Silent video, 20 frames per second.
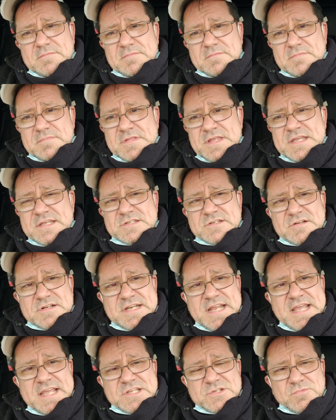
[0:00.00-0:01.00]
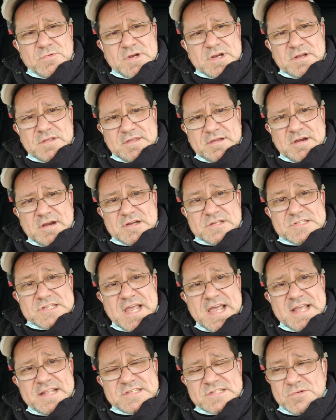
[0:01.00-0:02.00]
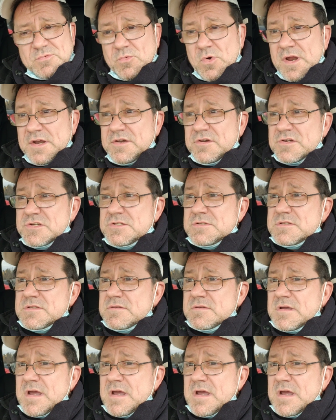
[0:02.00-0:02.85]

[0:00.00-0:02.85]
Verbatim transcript: these are days where there are signs and wonders